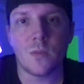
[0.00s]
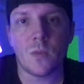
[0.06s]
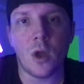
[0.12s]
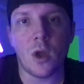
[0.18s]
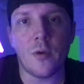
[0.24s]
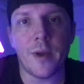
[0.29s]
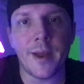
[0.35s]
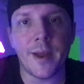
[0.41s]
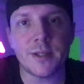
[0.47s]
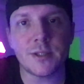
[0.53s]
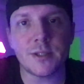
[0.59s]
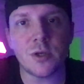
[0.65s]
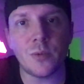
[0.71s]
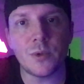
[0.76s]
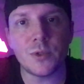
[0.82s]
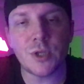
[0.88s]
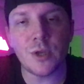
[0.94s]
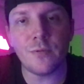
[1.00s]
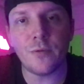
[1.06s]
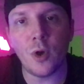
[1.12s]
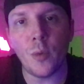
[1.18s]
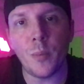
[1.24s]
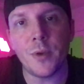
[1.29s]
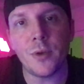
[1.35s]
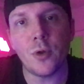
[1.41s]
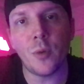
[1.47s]
Alright, so once you've
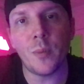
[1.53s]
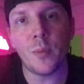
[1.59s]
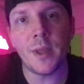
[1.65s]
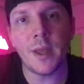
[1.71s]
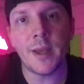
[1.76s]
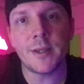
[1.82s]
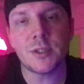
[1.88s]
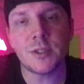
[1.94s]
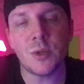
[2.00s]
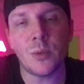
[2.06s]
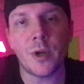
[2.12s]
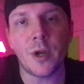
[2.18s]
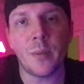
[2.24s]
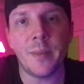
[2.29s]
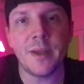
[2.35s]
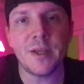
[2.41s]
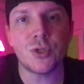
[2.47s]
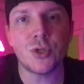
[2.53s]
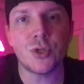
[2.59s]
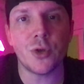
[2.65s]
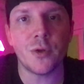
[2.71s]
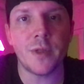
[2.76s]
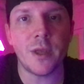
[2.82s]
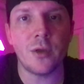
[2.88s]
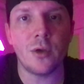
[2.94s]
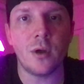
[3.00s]
opened OBS, you want to make
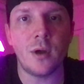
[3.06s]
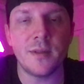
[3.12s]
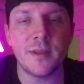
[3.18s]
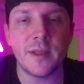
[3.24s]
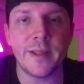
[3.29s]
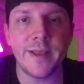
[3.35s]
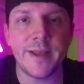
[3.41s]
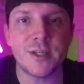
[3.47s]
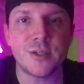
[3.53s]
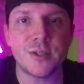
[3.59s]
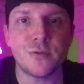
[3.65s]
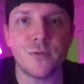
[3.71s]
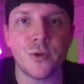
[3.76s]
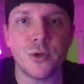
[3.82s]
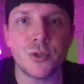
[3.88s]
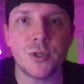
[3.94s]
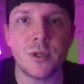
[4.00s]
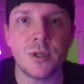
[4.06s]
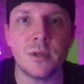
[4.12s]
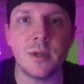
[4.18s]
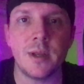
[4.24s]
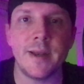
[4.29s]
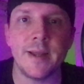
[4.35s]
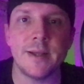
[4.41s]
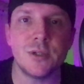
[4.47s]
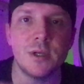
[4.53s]
sure that you're on the latest version.
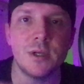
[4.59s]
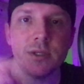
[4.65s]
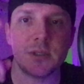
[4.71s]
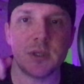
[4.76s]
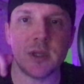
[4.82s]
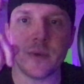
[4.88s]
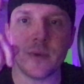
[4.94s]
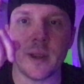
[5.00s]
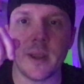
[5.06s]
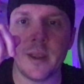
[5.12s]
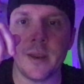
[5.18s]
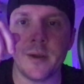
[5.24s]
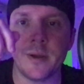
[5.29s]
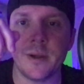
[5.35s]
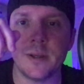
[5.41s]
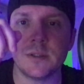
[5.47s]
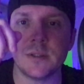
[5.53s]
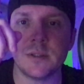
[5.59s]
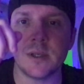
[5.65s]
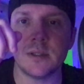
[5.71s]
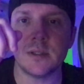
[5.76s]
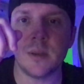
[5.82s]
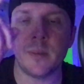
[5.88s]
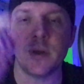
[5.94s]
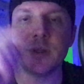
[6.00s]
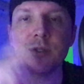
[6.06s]
And as you can see right here, it says
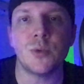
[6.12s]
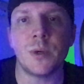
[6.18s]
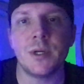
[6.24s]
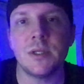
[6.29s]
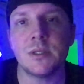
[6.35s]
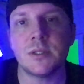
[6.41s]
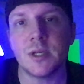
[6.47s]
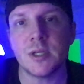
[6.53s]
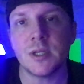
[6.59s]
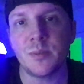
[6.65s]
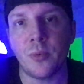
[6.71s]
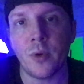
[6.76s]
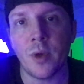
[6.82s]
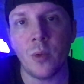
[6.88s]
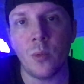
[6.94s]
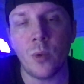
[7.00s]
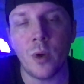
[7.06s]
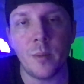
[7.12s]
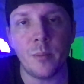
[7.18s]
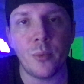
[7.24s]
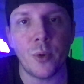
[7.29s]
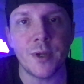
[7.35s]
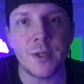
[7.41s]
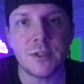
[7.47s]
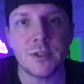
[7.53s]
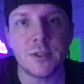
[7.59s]
I'm on
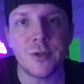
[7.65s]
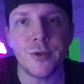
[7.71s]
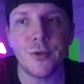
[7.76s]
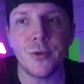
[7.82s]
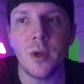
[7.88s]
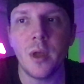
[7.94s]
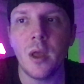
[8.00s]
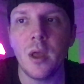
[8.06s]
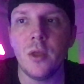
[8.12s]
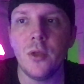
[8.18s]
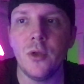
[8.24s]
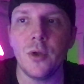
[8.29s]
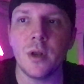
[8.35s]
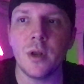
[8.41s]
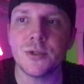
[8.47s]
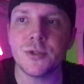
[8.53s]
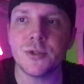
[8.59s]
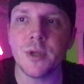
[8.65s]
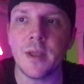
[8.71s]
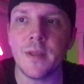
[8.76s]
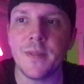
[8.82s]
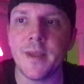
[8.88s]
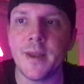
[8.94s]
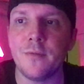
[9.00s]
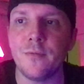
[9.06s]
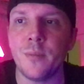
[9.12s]
26.1.2. You can also get
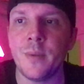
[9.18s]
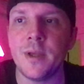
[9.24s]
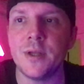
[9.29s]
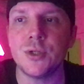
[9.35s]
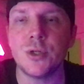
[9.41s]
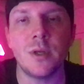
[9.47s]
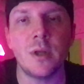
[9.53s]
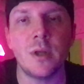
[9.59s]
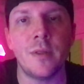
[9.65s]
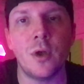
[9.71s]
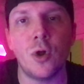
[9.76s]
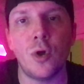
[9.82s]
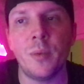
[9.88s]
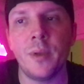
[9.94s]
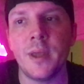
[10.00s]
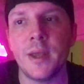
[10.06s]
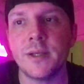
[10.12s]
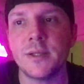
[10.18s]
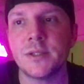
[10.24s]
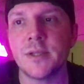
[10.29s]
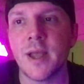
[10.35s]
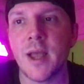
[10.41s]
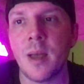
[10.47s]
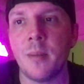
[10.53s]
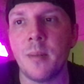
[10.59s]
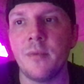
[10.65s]
that information on the OBS
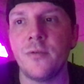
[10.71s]
tab.